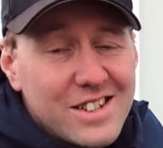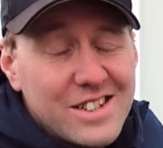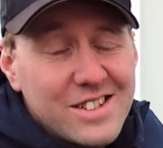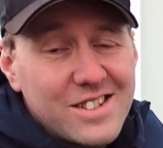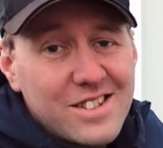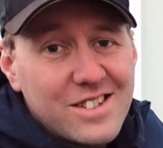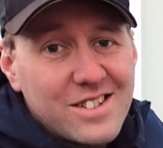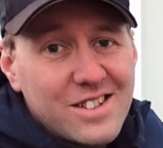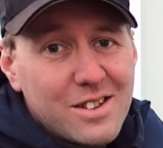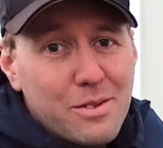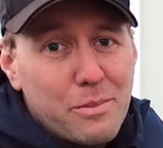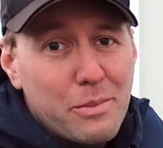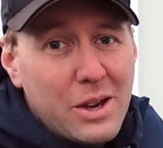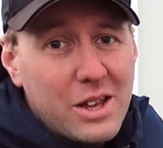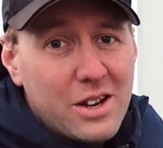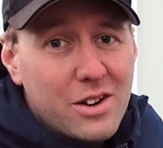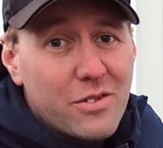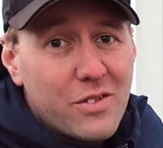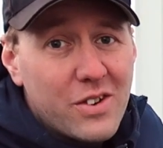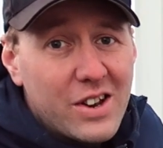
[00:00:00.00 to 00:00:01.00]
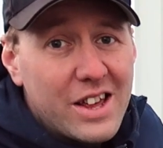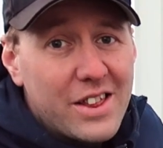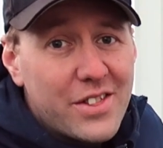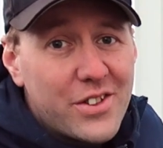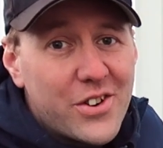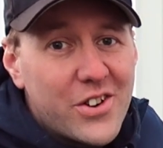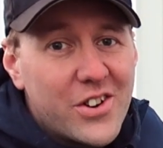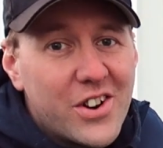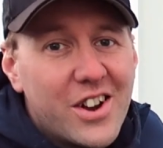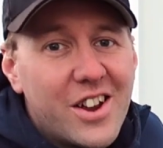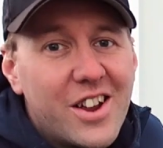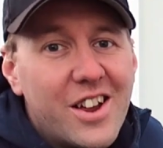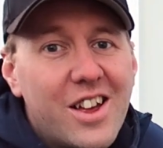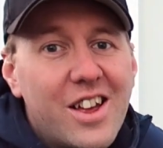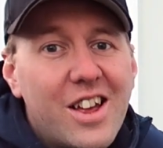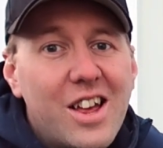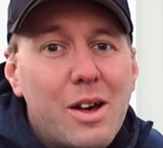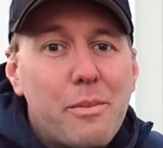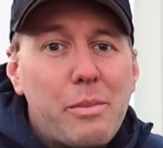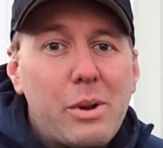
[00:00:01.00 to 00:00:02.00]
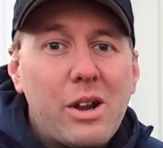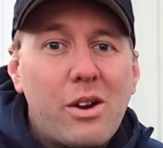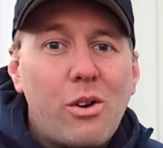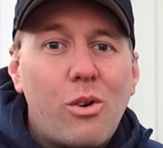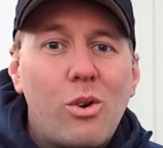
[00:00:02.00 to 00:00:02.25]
since it's made of leather, but I